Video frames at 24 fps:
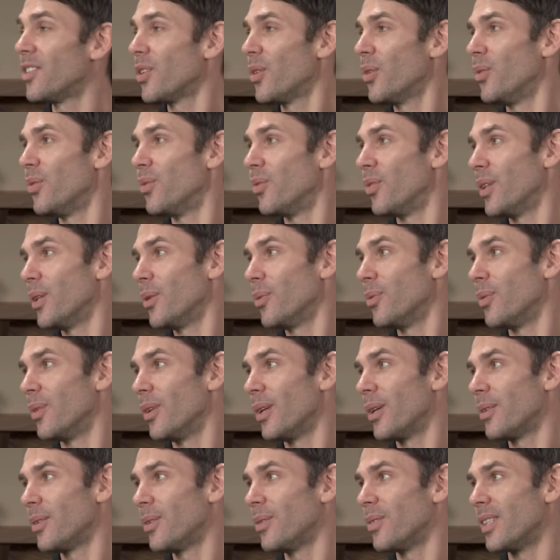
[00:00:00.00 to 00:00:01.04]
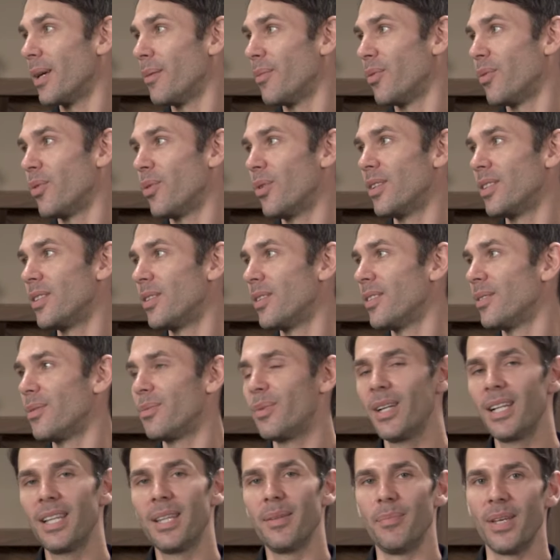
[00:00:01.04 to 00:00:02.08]
a good field, like you were saying before. It's
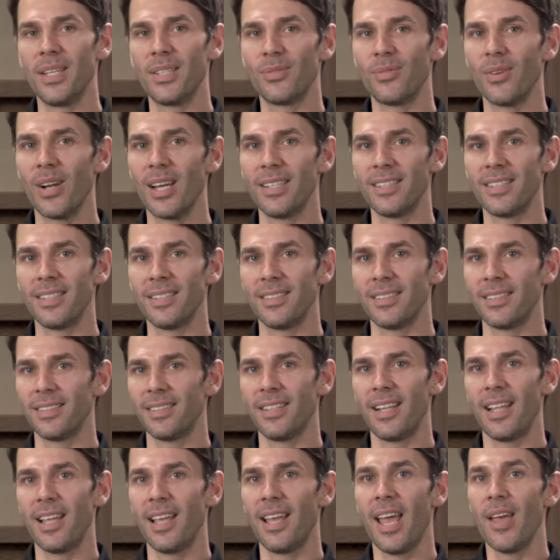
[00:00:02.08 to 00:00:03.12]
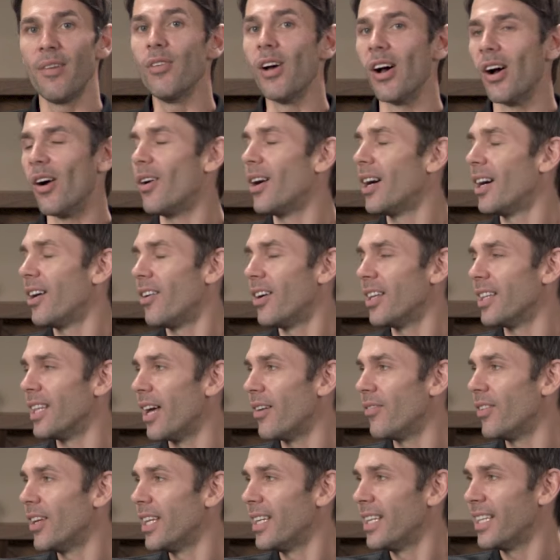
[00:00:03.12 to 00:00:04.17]
one of the best races ever. I
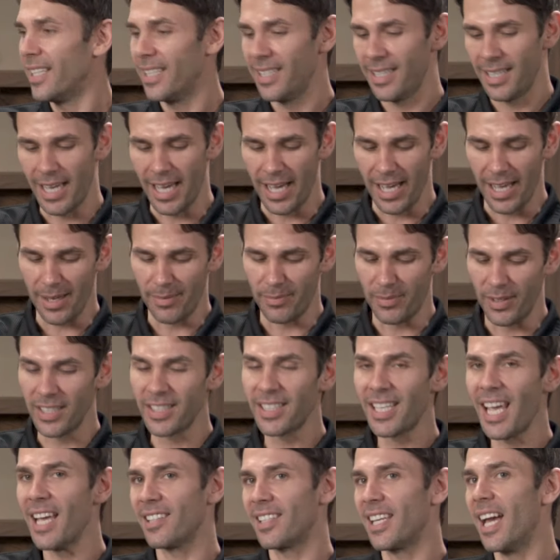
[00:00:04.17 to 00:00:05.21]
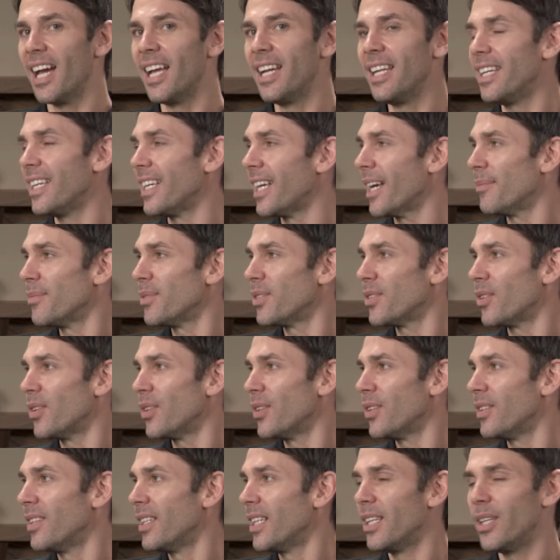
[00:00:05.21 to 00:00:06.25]
love it. There's Cascadian comes
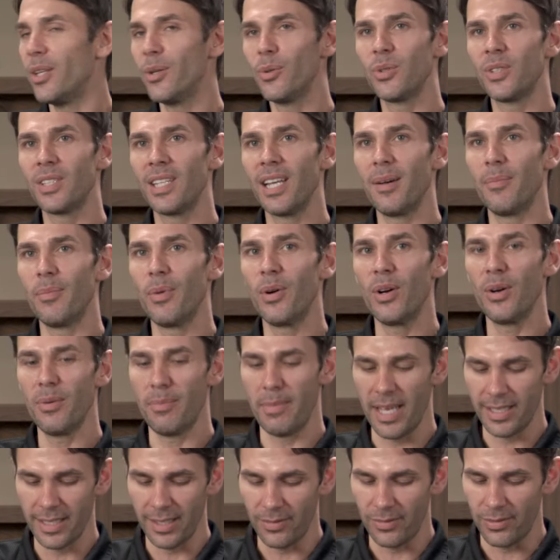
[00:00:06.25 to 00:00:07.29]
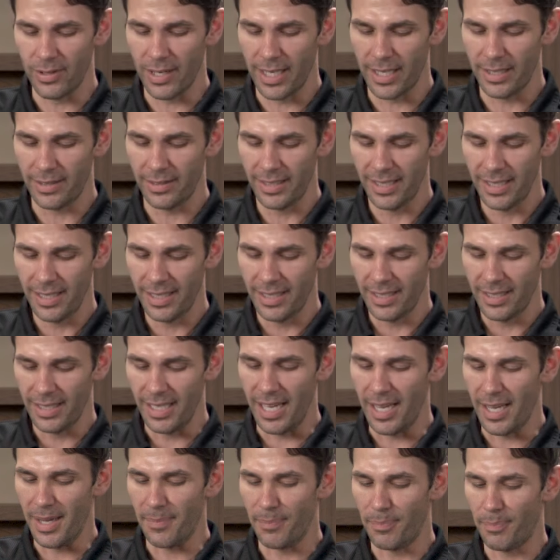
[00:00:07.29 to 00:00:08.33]
through the All-Star Mile, massive run.
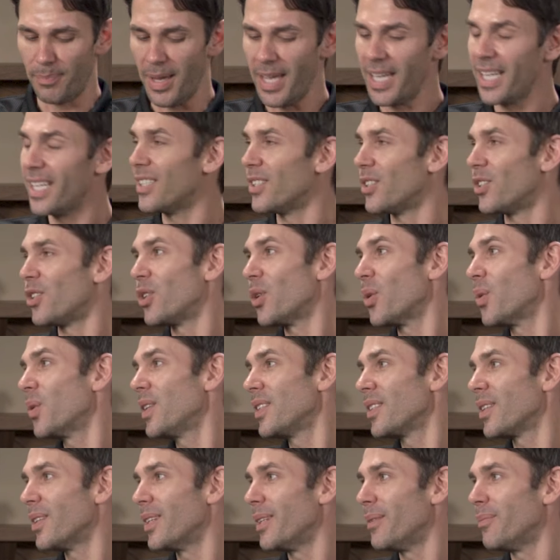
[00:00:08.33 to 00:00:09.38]
Banker's Choice could